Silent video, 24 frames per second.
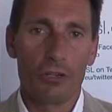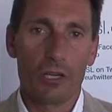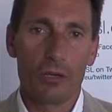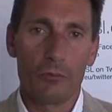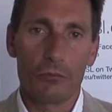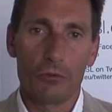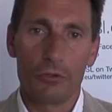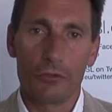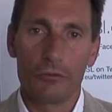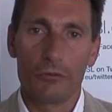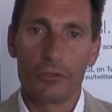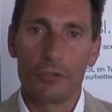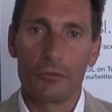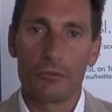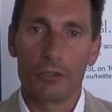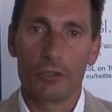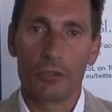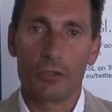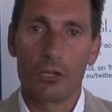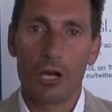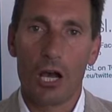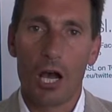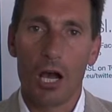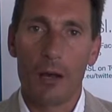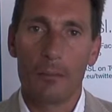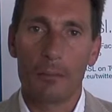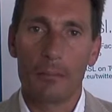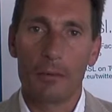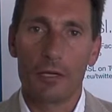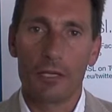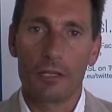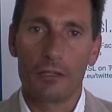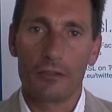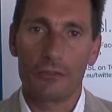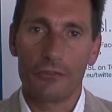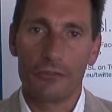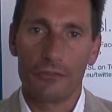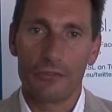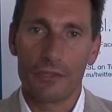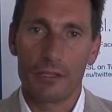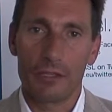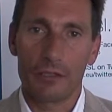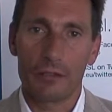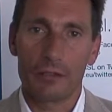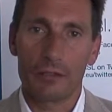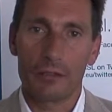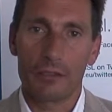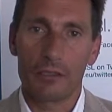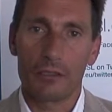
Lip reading: number of different compounds that